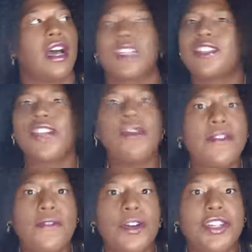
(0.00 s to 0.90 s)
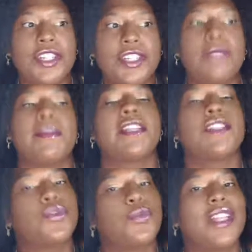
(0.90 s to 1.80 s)
It's so unfortunate too,
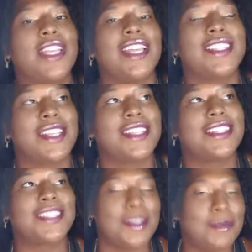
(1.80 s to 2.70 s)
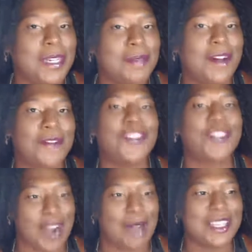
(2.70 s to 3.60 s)
because it's a symptom of the
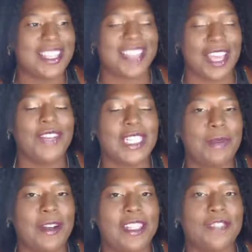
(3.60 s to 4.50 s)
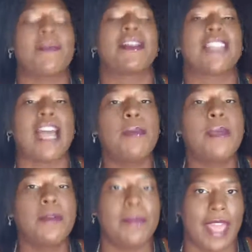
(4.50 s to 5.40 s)
trauma that they've experienced, right? Because how
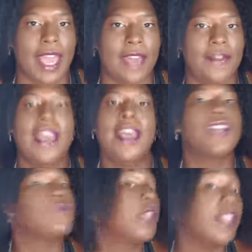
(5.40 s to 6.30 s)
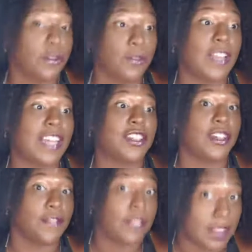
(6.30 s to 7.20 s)
people behave is really a
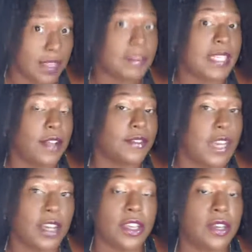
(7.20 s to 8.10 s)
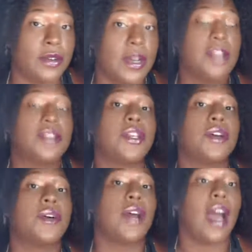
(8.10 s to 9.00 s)
reflection of themselves, not you.
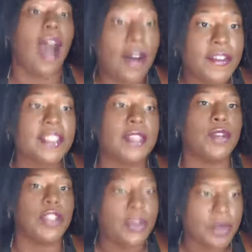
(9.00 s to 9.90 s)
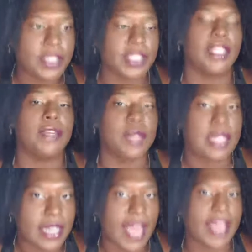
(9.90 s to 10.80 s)
So obviously when you are dealing
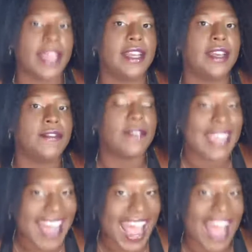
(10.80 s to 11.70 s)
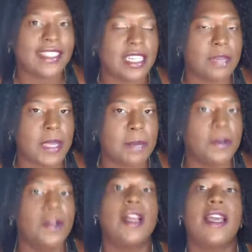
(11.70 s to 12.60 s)
with negative, nasty
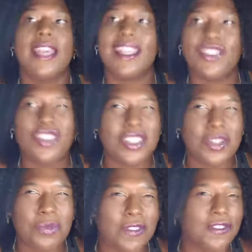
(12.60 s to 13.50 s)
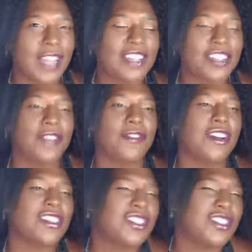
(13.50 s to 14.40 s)
people, it's just a reflection of